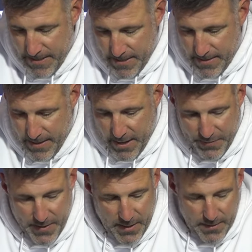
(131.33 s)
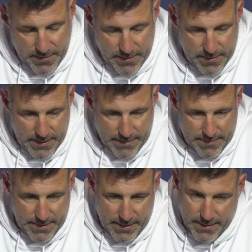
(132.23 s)
uh, out there and, and, and
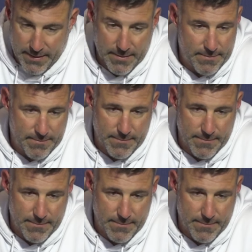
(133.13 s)
seeing the